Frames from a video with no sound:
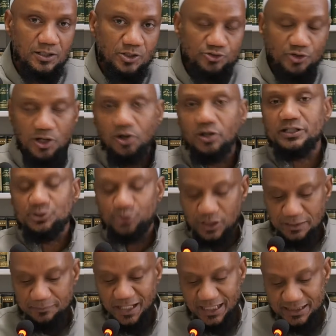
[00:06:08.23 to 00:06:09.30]
So according to
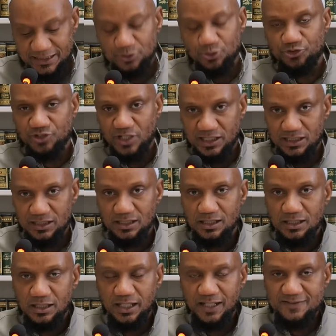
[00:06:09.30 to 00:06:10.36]
him, Hadith Sahih
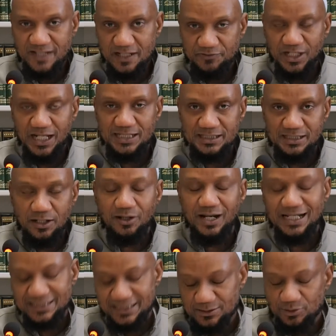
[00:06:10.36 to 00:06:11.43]
is every hadith, or
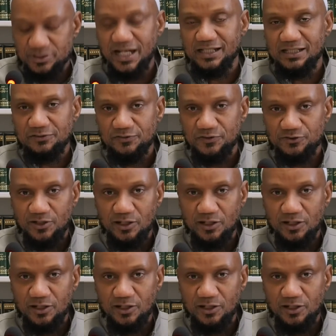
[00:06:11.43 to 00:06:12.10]
Hadith Da'if,